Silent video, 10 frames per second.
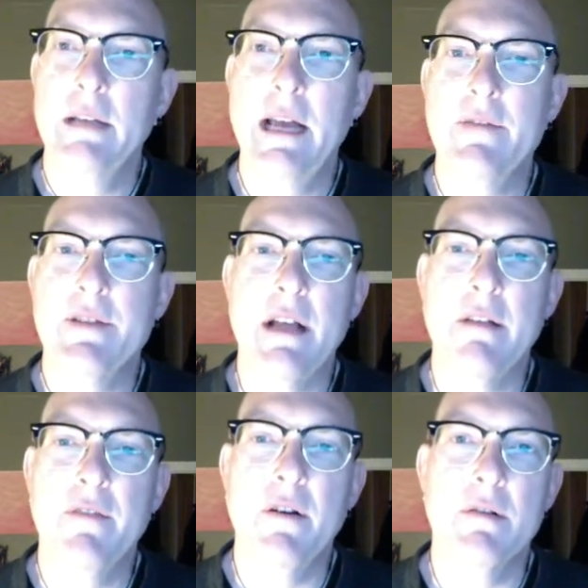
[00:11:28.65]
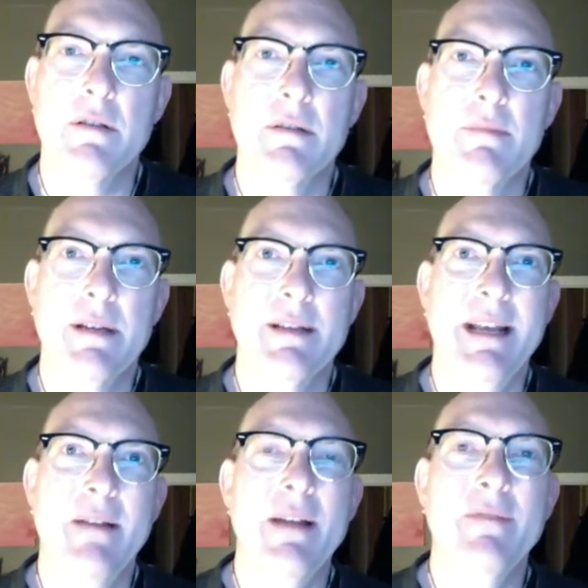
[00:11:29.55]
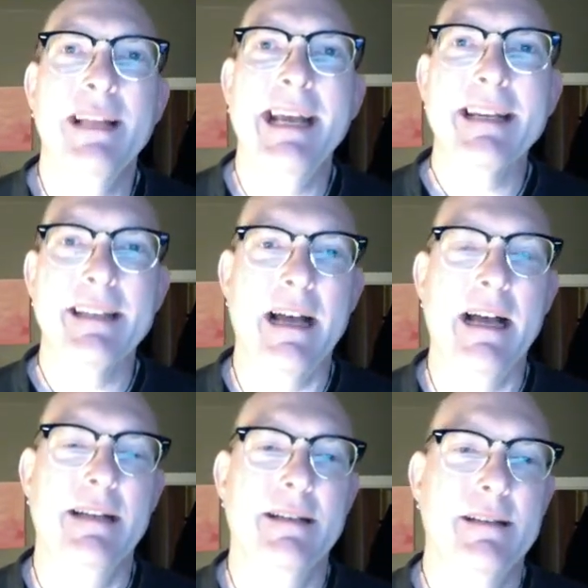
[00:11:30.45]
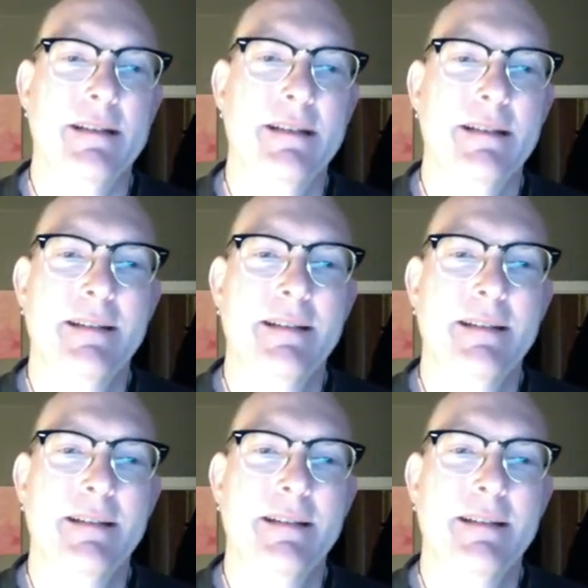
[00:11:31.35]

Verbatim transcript: have cell phones because they don't have landlines,